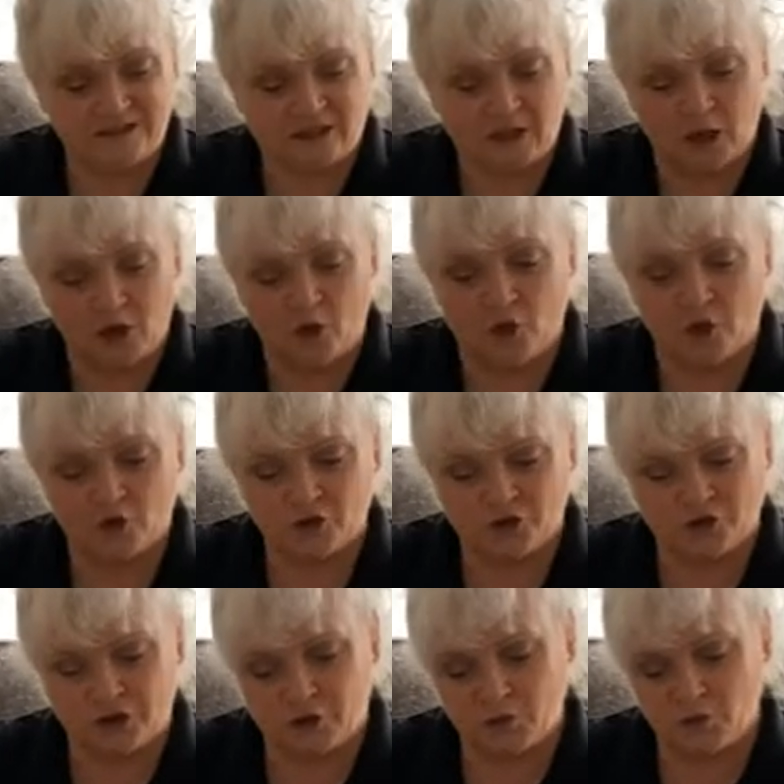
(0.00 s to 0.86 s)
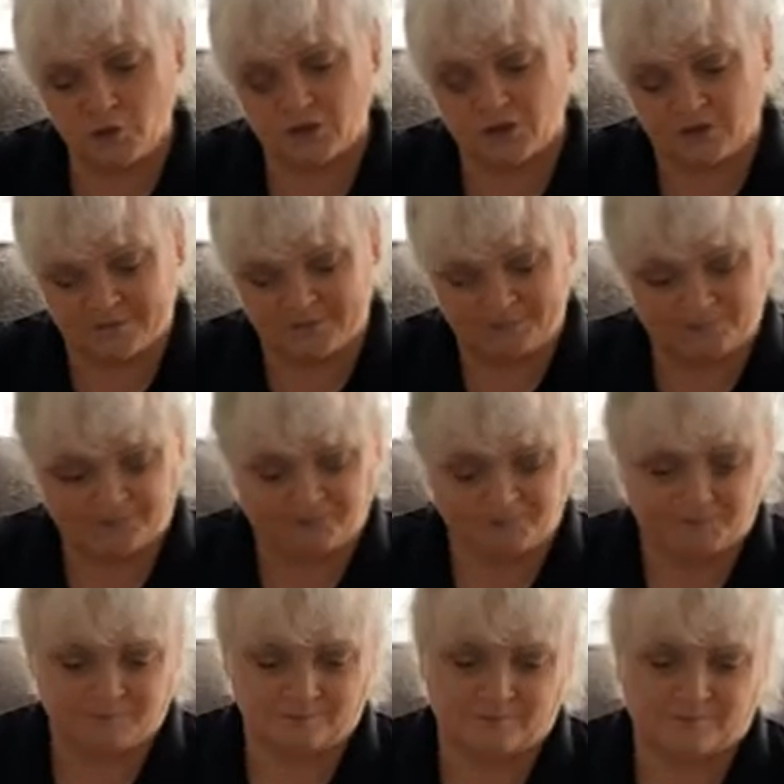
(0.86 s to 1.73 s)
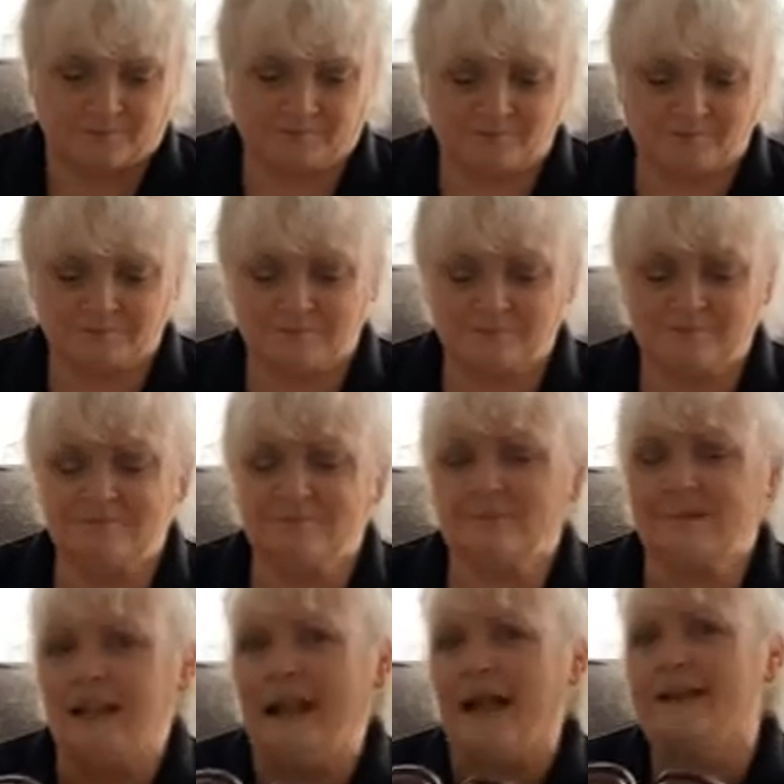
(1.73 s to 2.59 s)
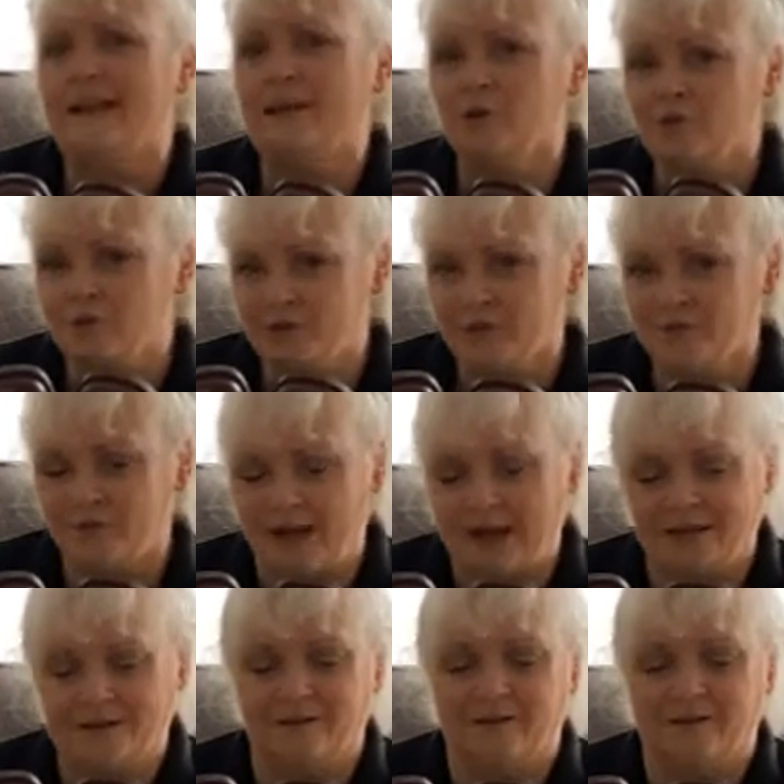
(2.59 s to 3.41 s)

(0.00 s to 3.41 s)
are Clark shoes, and I love the fact